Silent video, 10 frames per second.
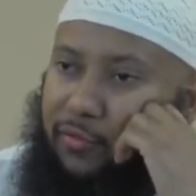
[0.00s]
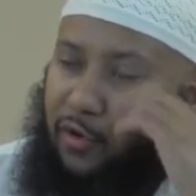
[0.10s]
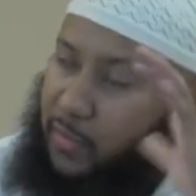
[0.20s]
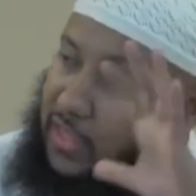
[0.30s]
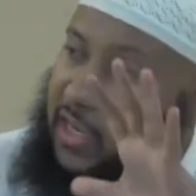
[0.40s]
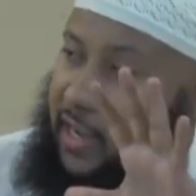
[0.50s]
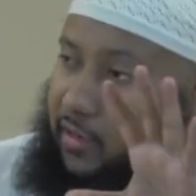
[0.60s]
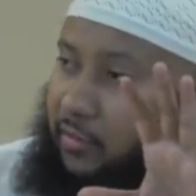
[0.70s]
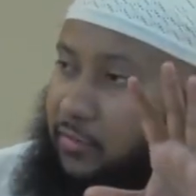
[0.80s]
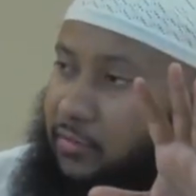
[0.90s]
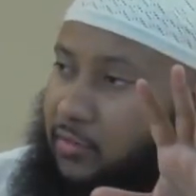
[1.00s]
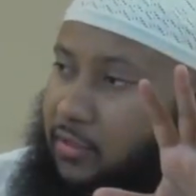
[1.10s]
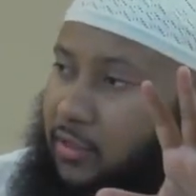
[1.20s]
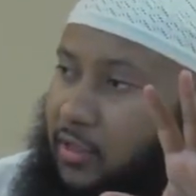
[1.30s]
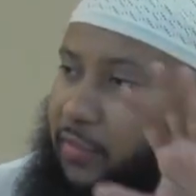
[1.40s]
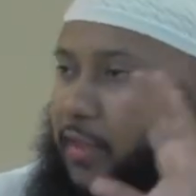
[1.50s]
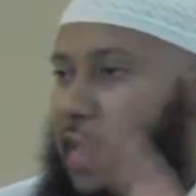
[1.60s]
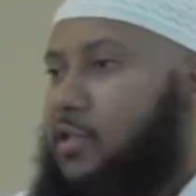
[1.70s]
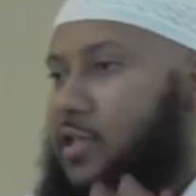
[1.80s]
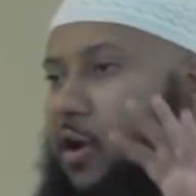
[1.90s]
from the 10.
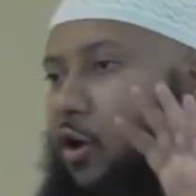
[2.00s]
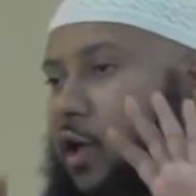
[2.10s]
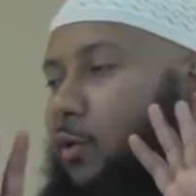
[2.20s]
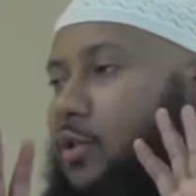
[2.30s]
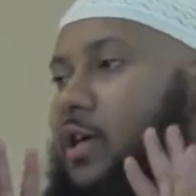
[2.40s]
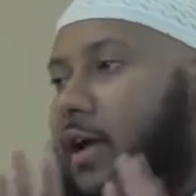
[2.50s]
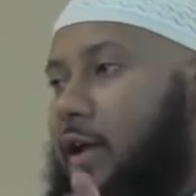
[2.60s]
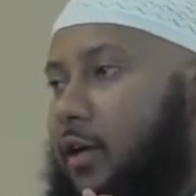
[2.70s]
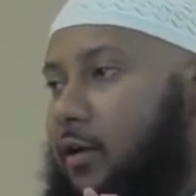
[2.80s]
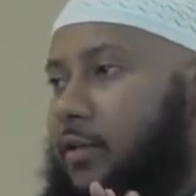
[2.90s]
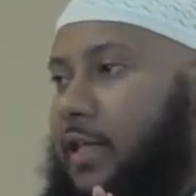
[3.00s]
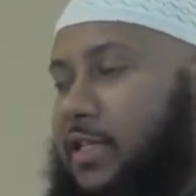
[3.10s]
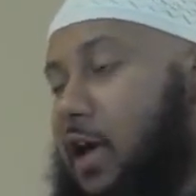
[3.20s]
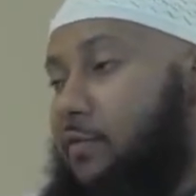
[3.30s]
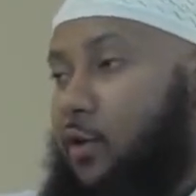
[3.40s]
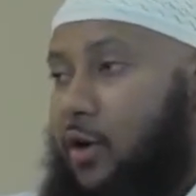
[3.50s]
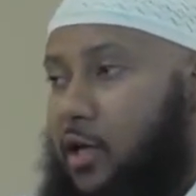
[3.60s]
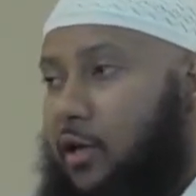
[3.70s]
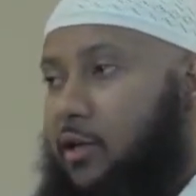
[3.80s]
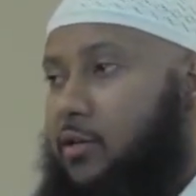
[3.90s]
They said, okay, we'll surrender. The 7 were
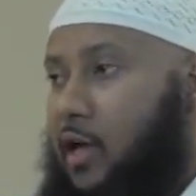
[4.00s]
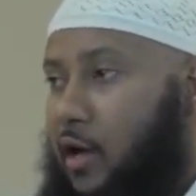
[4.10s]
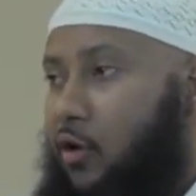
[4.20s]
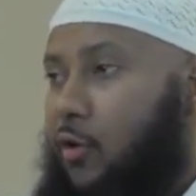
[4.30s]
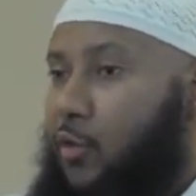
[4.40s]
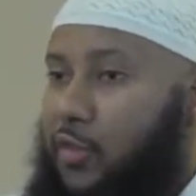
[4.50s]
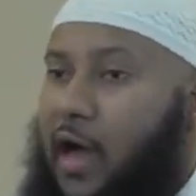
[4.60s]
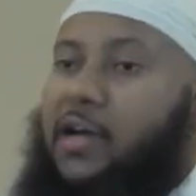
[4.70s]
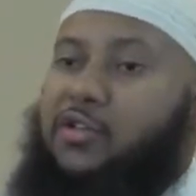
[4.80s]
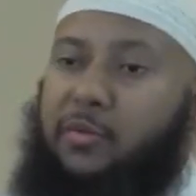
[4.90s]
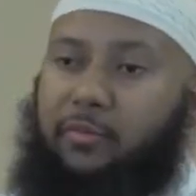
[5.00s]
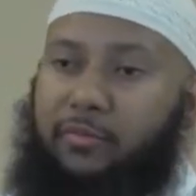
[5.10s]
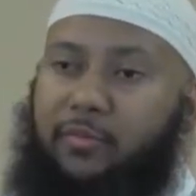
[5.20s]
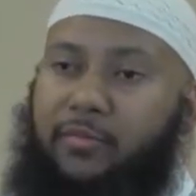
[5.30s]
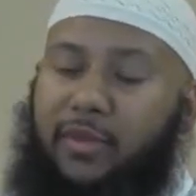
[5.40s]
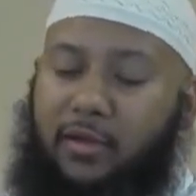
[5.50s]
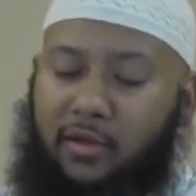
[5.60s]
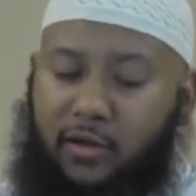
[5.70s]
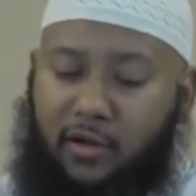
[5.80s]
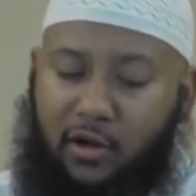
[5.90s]
killed with Asim.
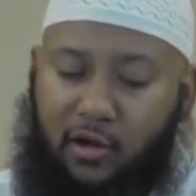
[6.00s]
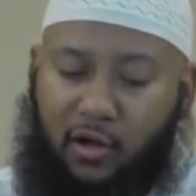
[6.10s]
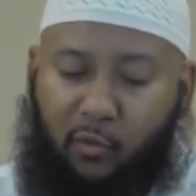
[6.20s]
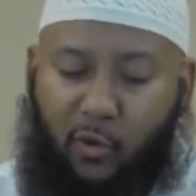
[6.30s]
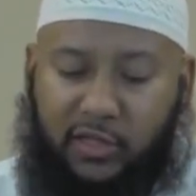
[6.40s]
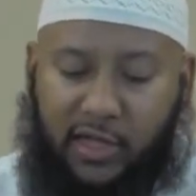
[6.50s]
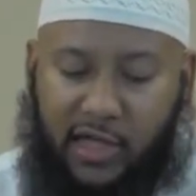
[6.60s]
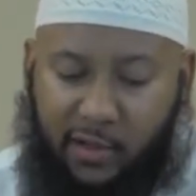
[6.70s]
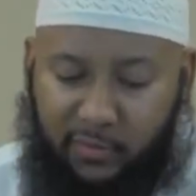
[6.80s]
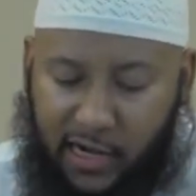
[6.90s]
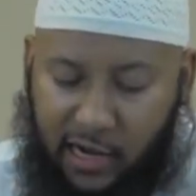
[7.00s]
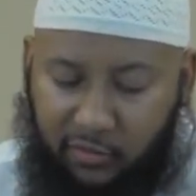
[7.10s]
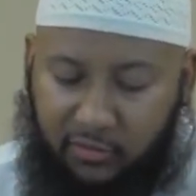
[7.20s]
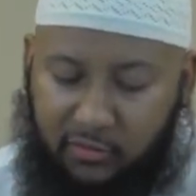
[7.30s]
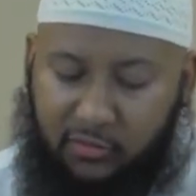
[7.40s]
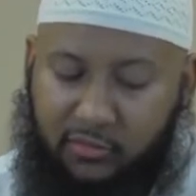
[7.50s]
When they came down,